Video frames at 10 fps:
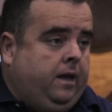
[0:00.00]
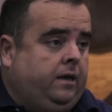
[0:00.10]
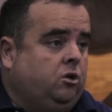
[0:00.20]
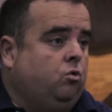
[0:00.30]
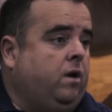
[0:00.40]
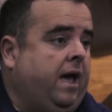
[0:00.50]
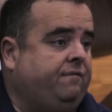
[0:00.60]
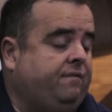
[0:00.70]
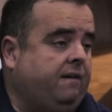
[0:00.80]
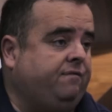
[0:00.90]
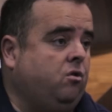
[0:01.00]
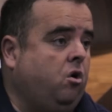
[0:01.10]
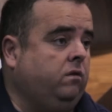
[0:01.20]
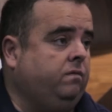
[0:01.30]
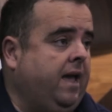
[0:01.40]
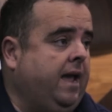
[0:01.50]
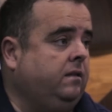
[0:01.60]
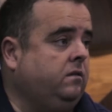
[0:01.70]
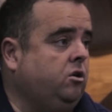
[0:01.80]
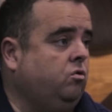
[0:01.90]
you know, if not,
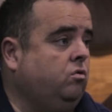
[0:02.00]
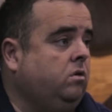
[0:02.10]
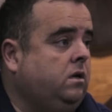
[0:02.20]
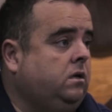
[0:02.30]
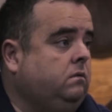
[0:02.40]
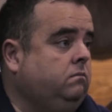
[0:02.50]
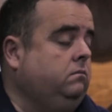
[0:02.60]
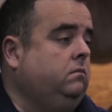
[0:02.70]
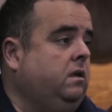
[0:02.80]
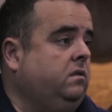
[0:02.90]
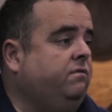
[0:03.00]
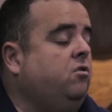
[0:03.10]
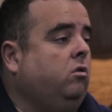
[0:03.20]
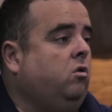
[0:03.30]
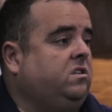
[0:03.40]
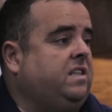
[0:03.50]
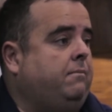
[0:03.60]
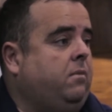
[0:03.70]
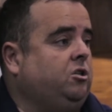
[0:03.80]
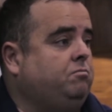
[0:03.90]
then, you know, they've not lost
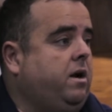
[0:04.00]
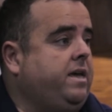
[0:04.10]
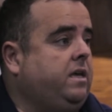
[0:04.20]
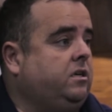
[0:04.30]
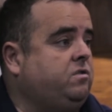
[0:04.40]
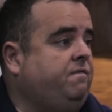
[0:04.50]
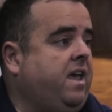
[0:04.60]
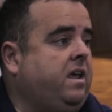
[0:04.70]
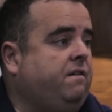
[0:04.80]
that much money. It's very